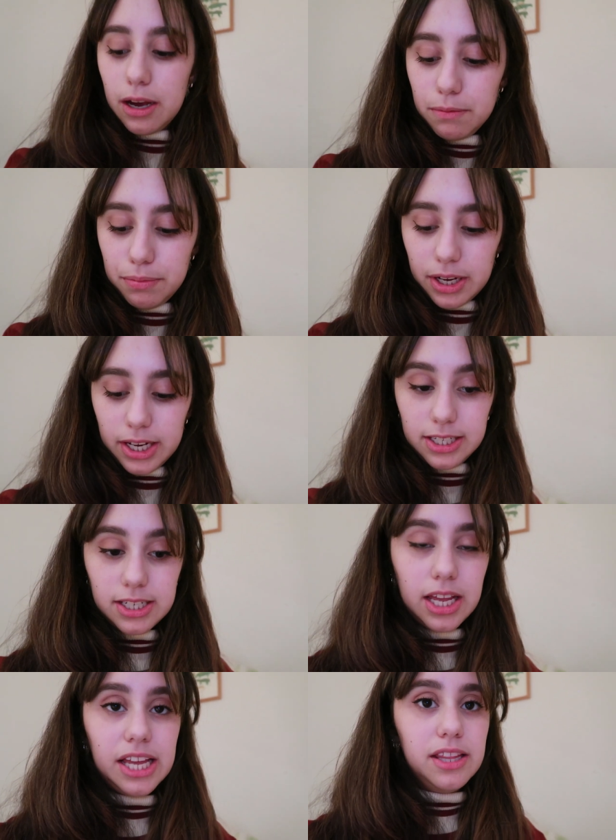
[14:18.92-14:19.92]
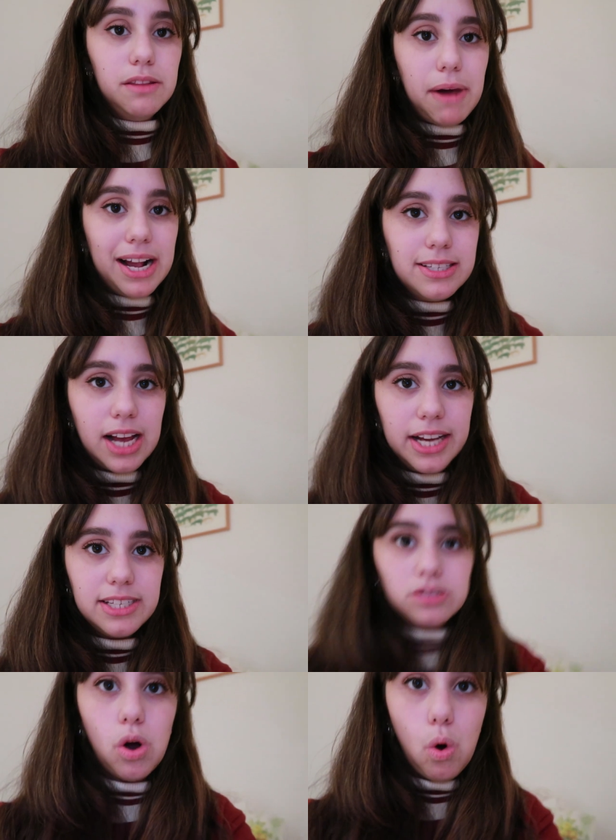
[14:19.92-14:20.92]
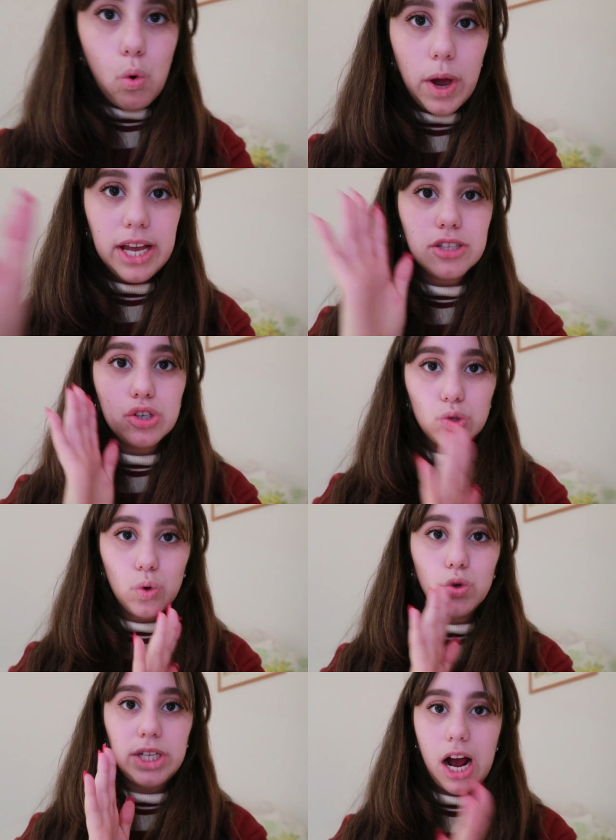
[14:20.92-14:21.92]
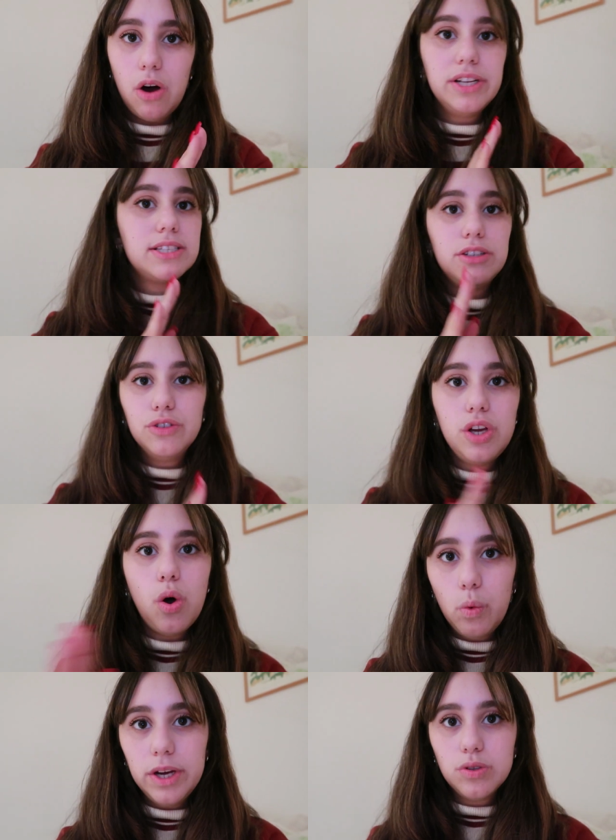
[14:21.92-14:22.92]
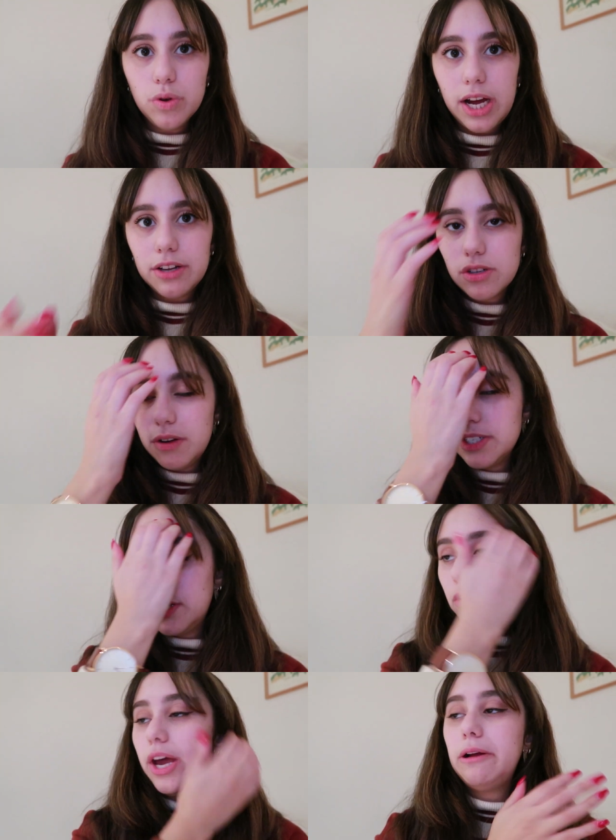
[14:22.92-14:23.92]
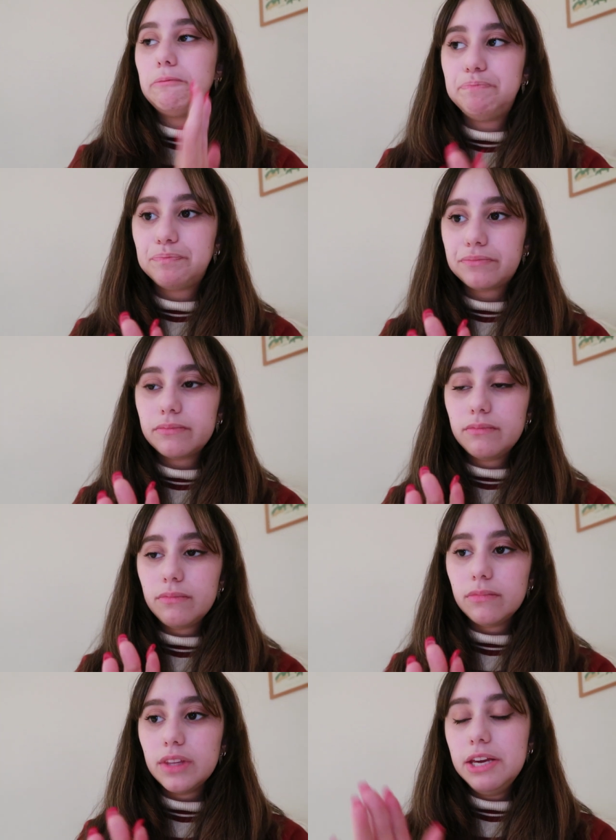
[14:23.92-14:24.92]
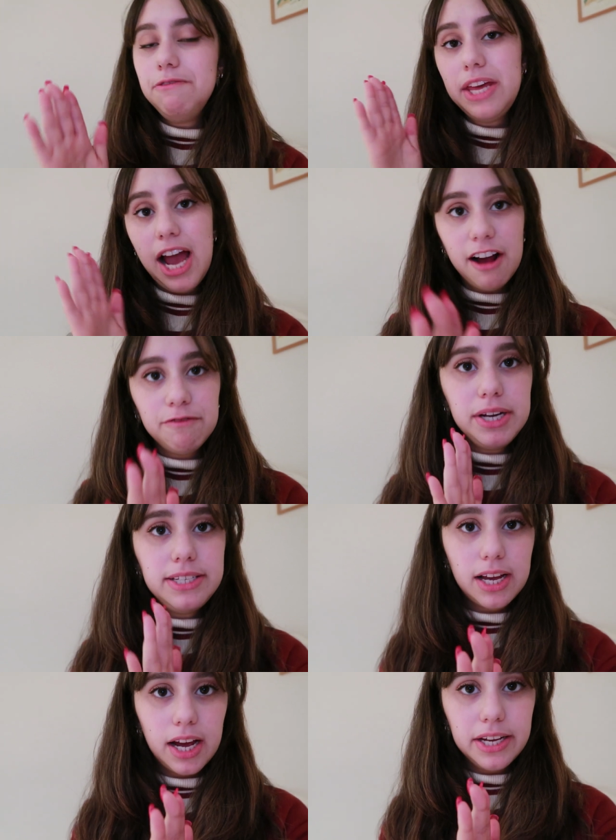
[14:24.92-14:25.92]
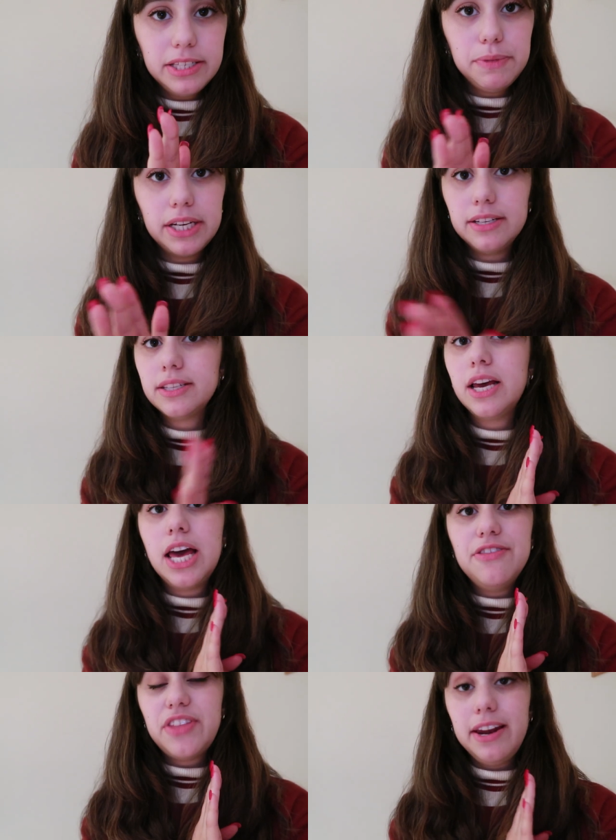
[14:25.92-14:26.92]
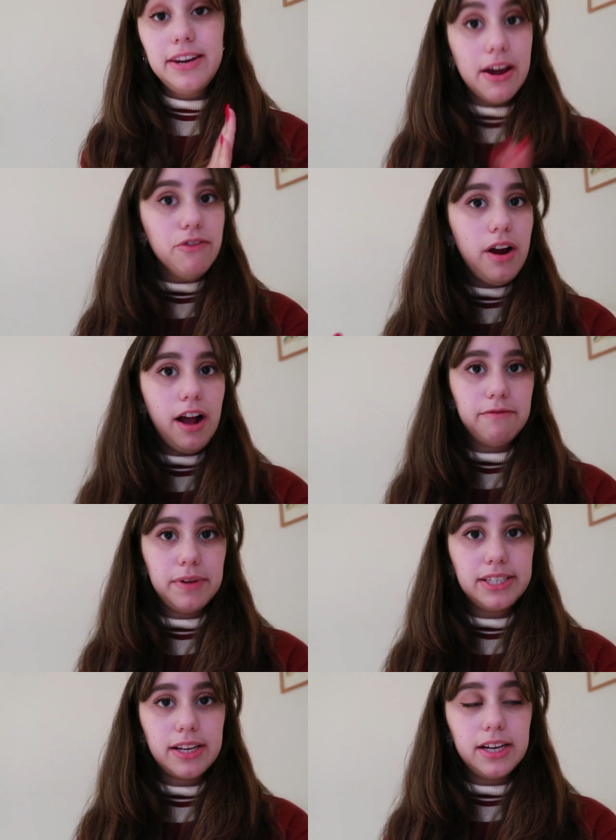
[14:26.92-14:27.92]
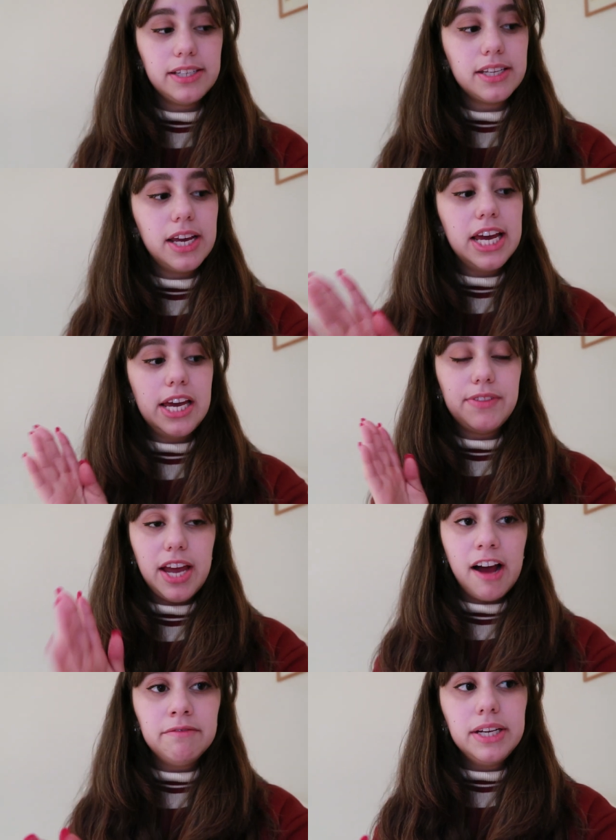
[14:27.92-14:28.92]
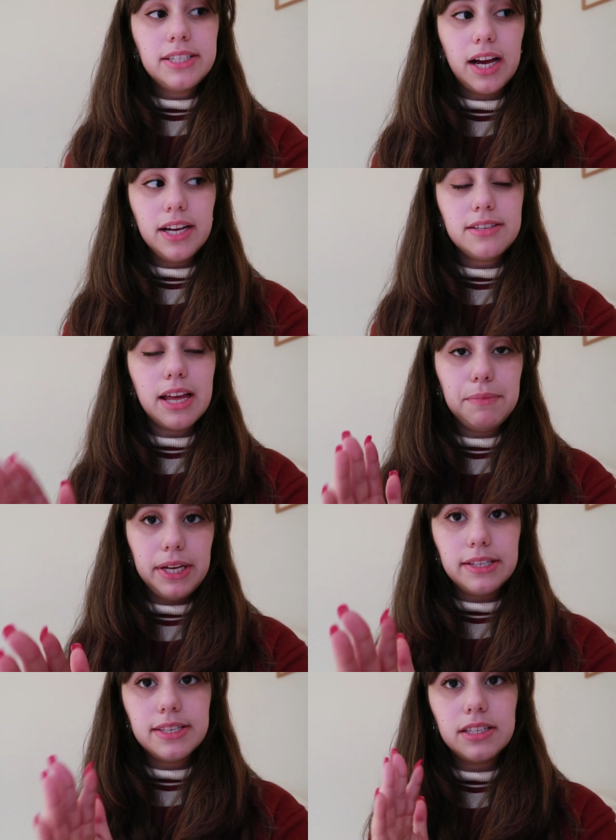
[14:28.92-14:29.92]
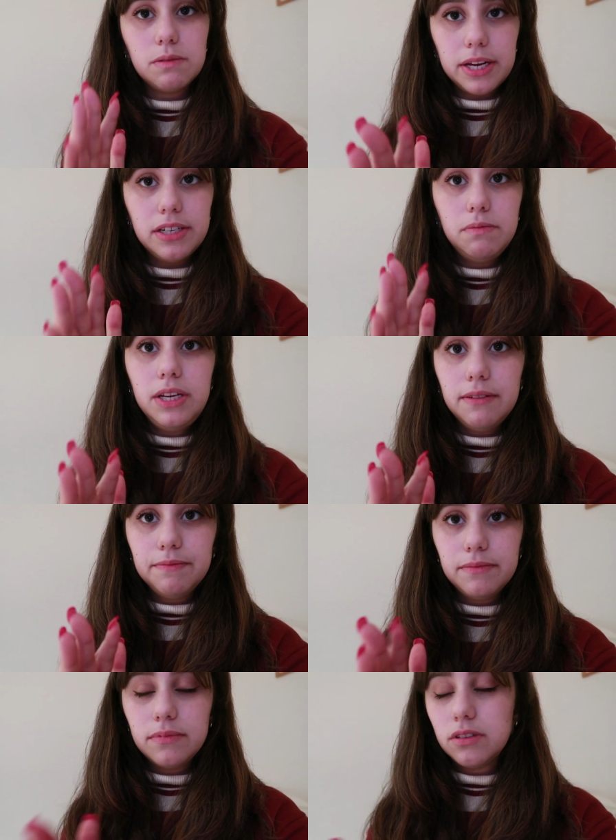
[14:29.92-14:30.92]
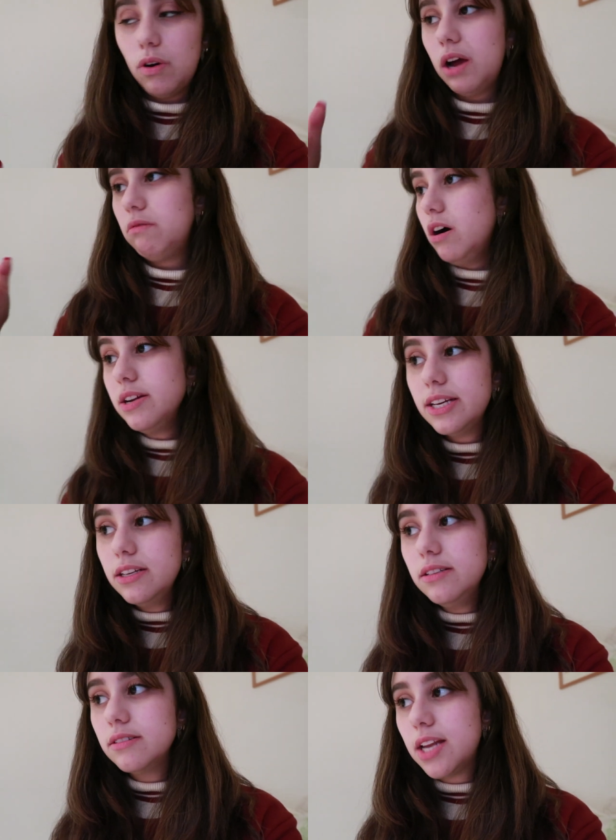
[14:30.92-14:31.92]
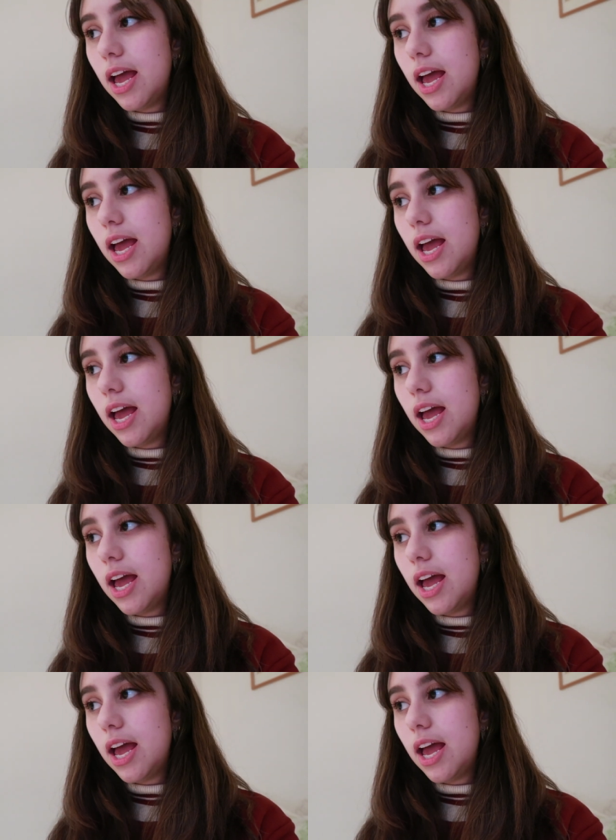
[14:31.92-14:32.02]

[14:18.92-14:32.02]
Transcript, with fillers: But my size is always sold out. It's literally always sold out. So I was like, okay, if they have my size, because they never have my size, if they have my size, that means it's meant to be. So I walked in,